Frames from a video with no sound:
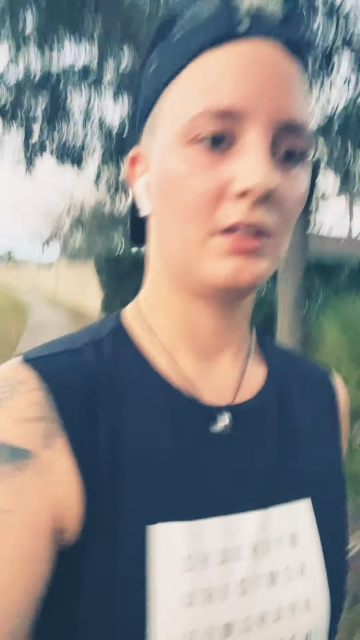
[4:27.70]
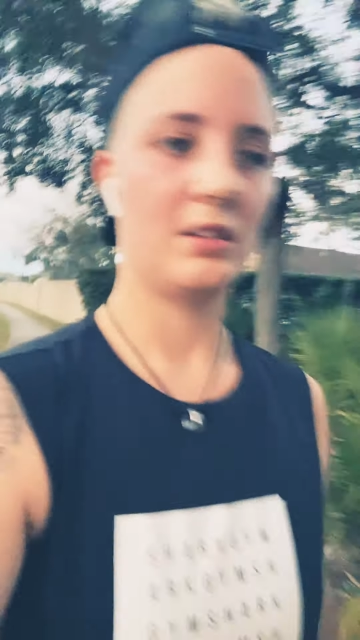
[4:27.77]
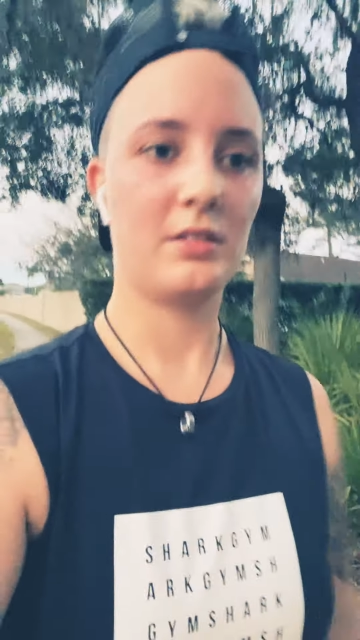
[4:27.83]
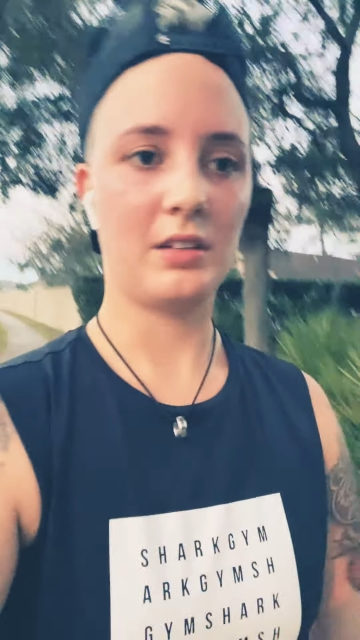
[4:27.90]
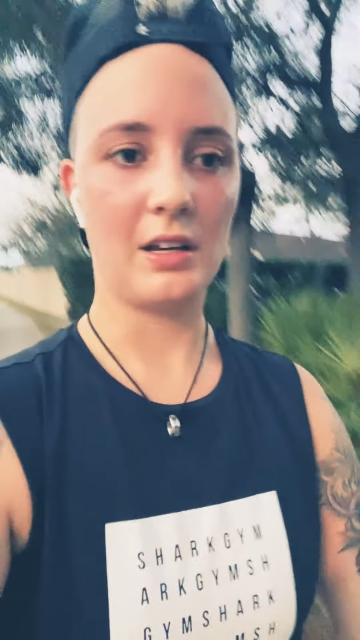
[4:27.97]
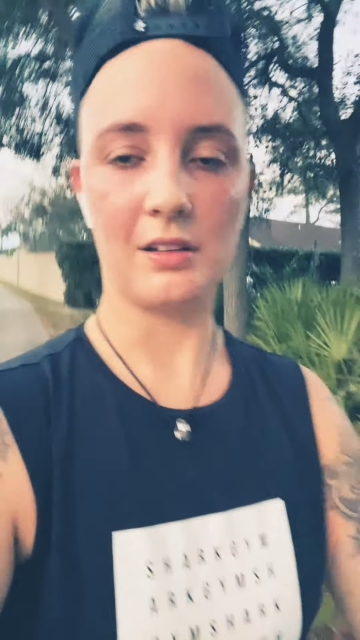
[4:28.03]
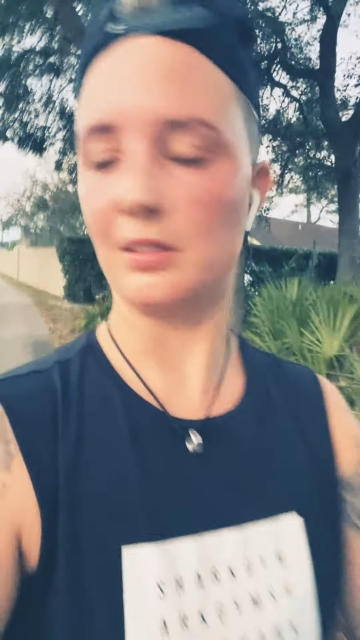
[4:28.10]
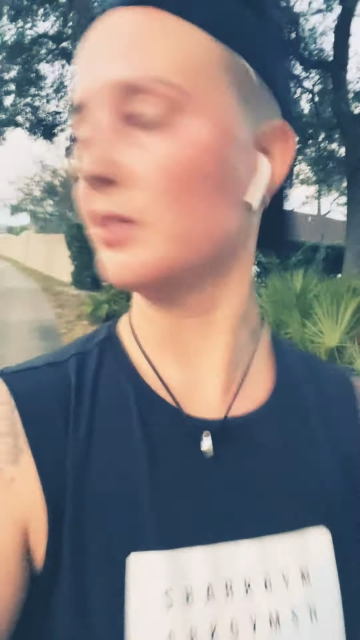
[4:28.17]

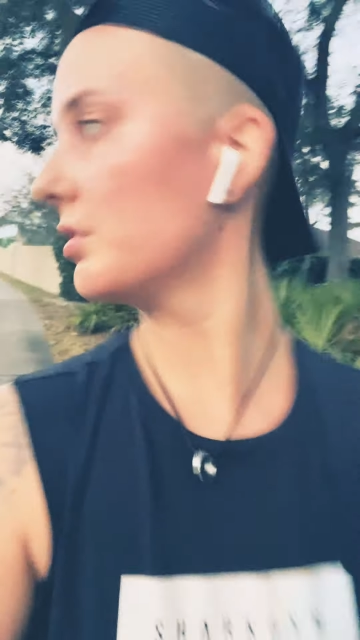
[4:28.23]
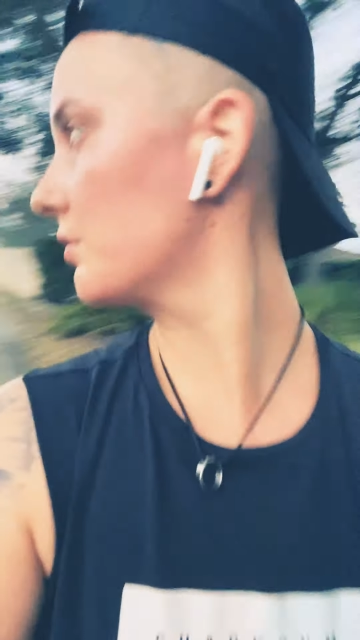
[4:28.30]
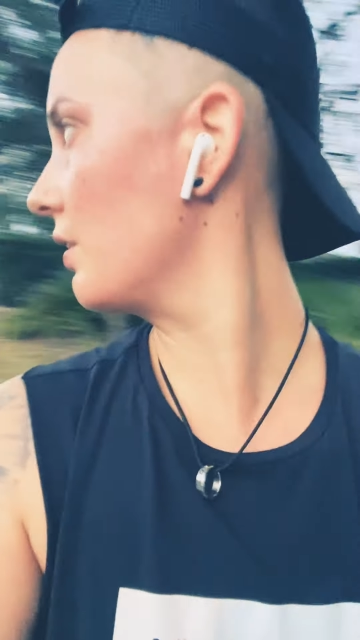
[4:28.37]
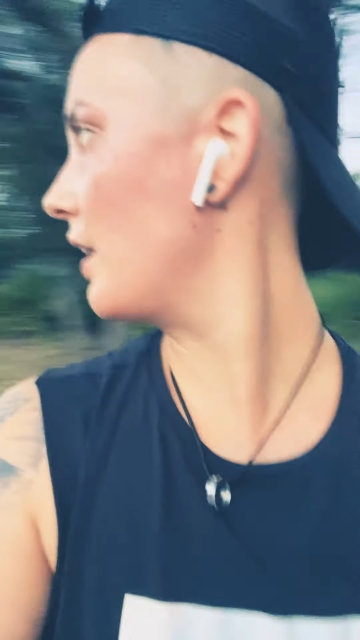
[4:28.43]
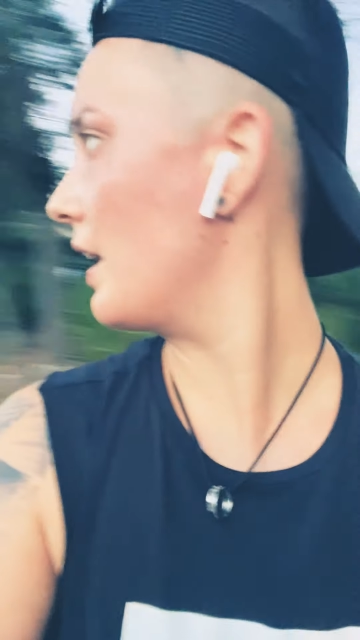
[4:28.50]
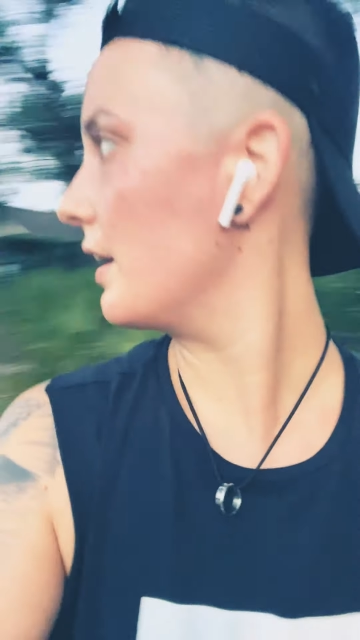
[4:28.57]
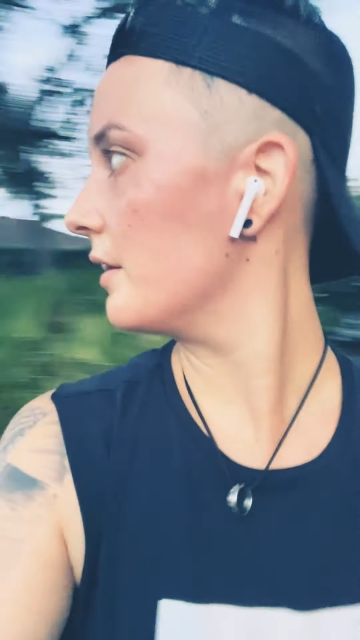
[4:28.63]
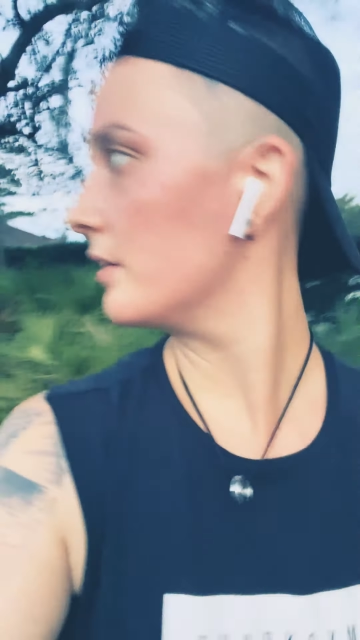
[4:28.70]
stay
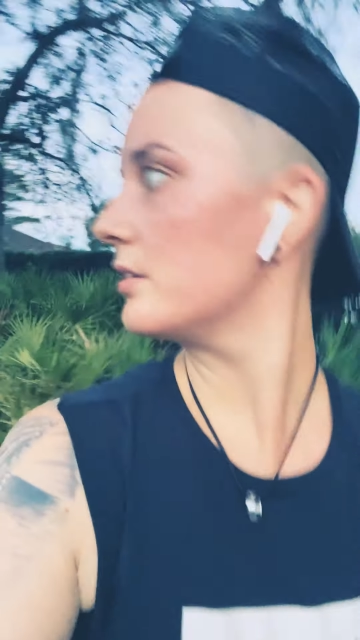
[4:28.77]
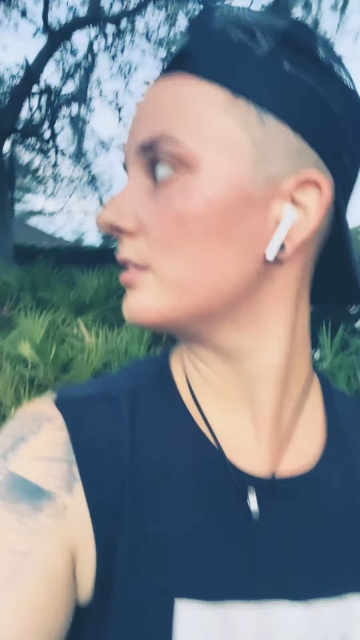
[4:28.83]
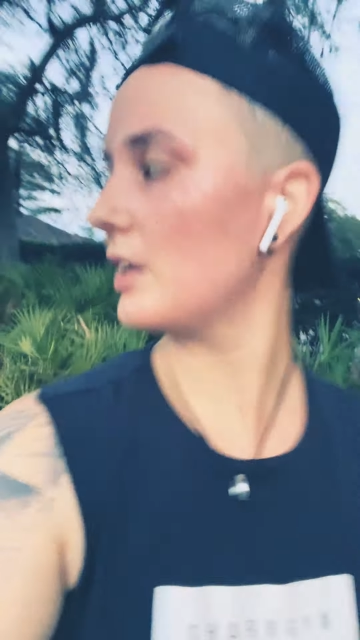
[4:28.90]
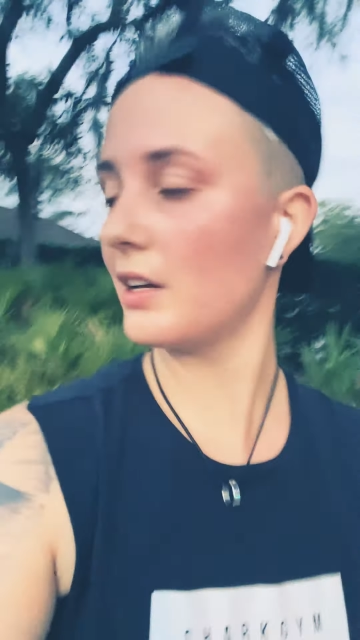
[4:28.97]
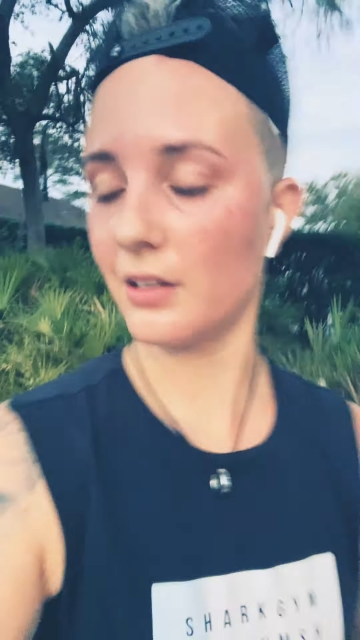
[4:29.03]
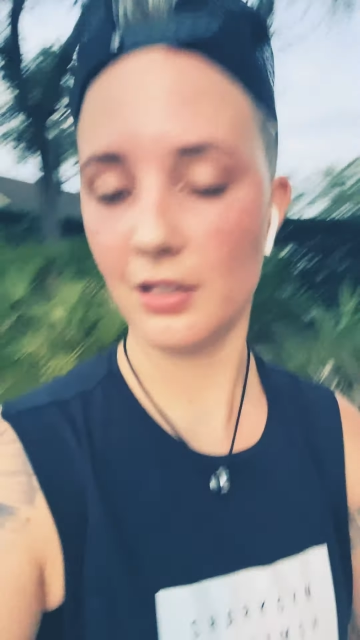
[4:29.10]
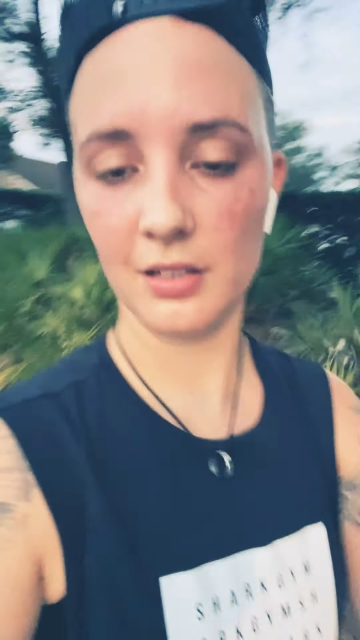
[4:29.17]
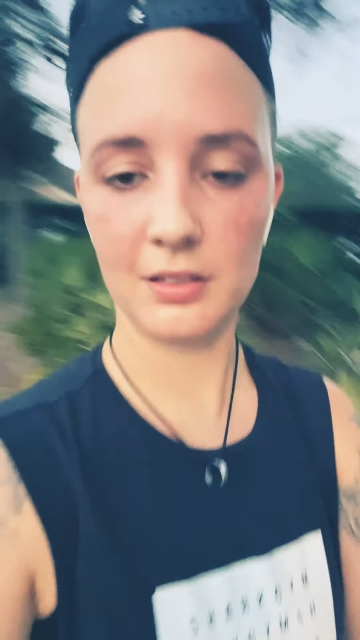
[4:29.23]
subscribed
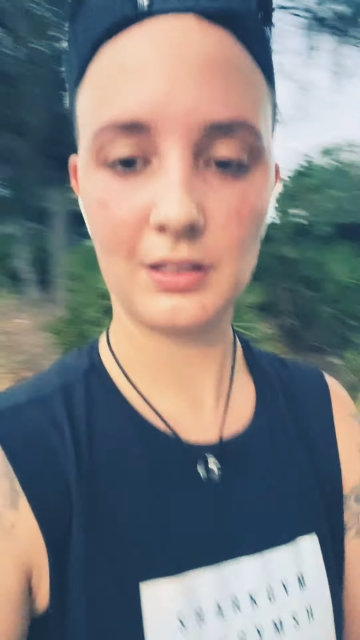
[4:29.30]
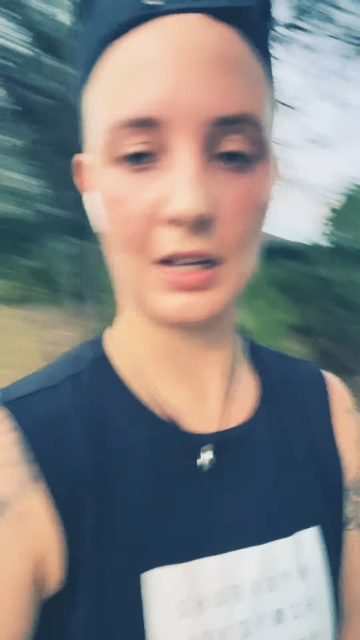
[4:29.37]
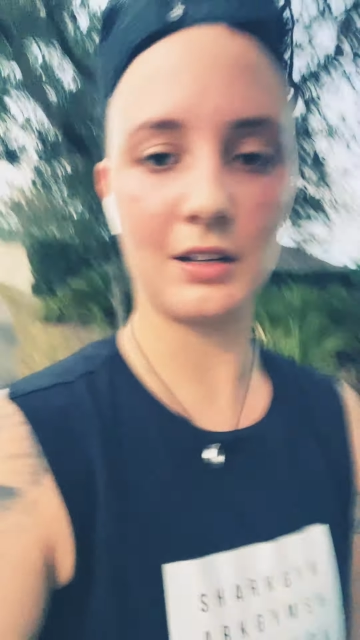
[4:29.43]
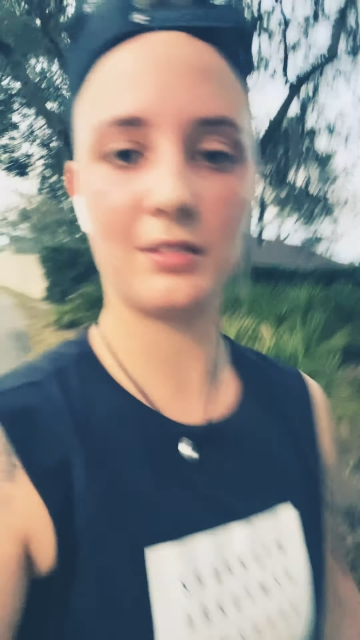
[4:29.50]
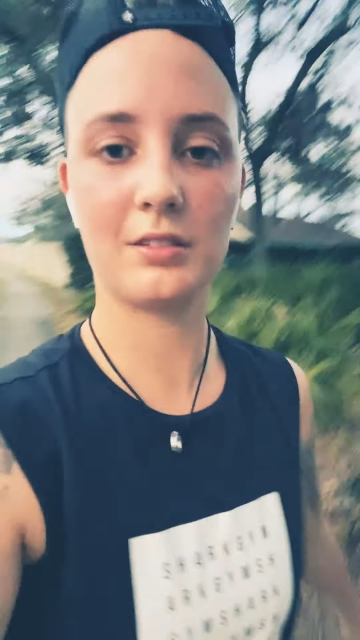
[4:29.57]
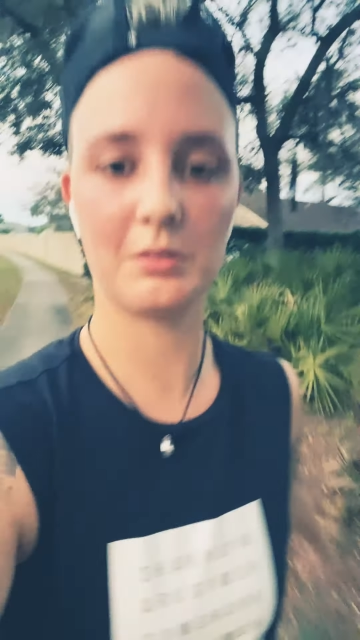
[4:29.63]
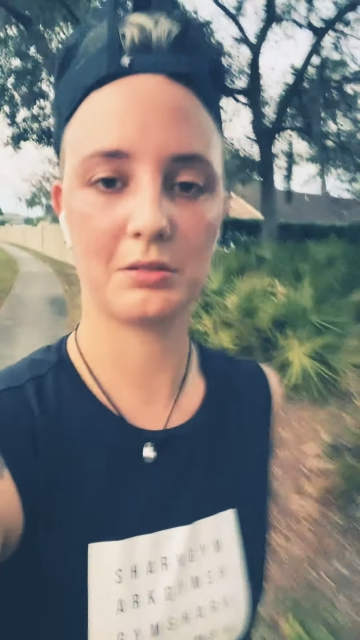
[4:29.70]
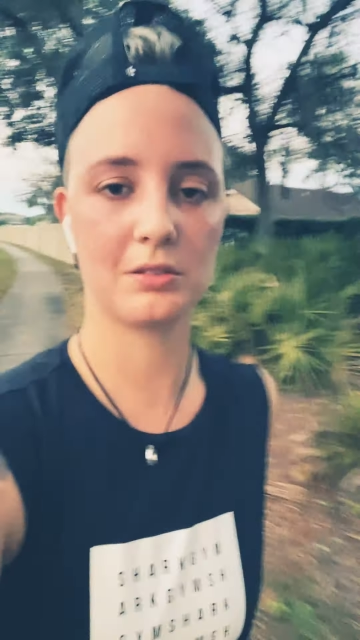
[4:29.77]

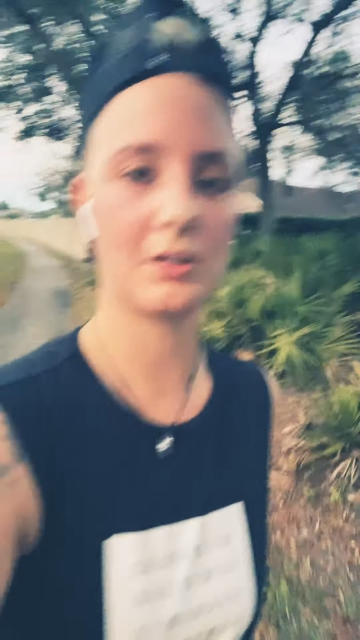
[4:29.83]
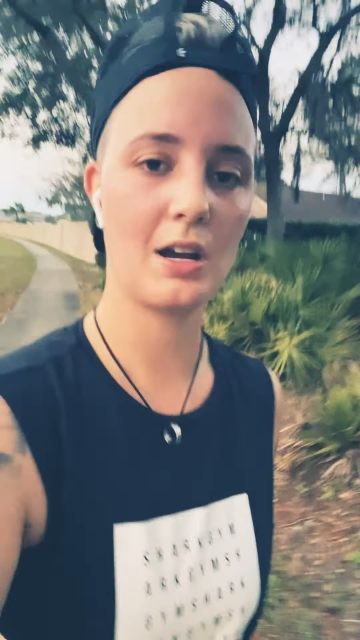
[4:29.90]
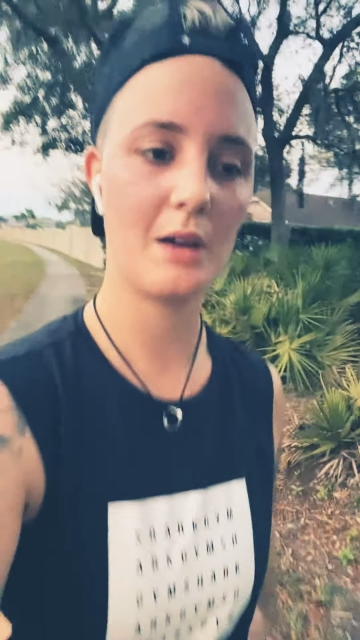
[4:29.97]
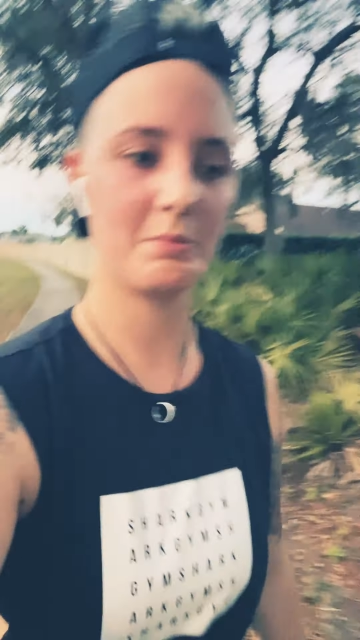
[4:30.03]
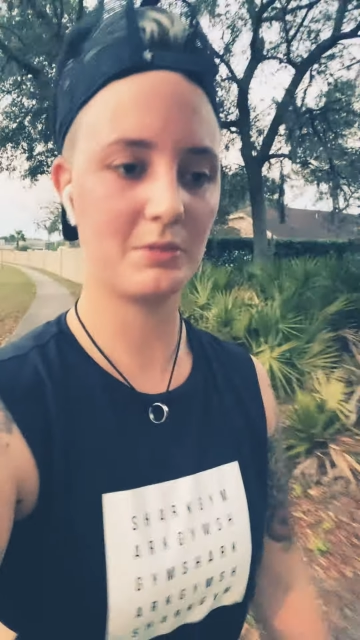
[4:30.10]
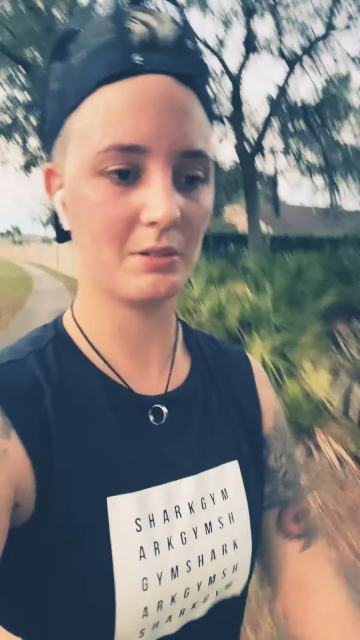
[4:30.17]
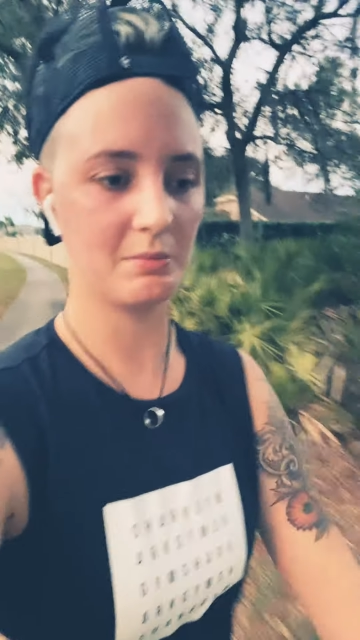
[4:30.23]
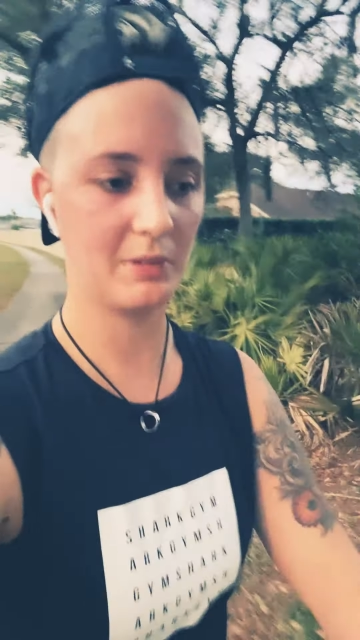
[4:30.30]

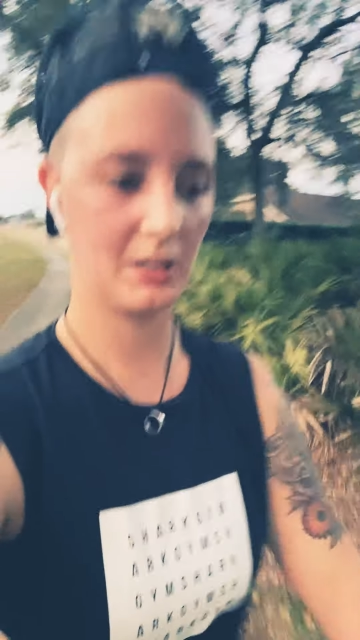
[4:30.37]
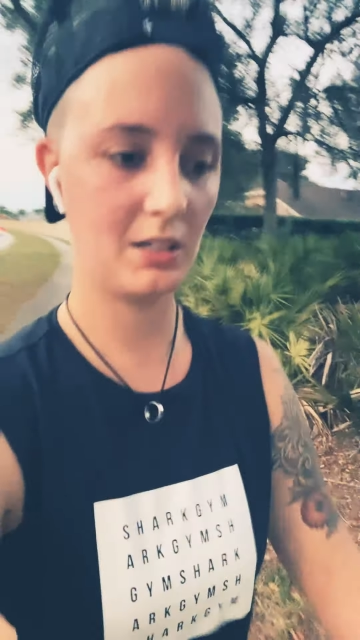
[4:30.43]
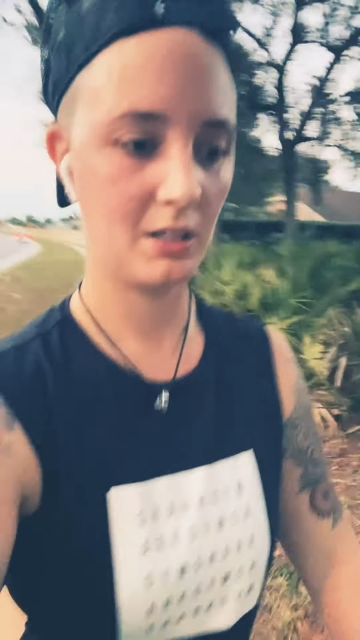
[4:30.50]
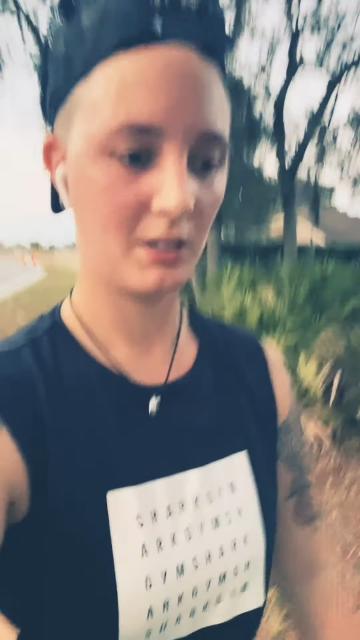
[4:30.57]
to me.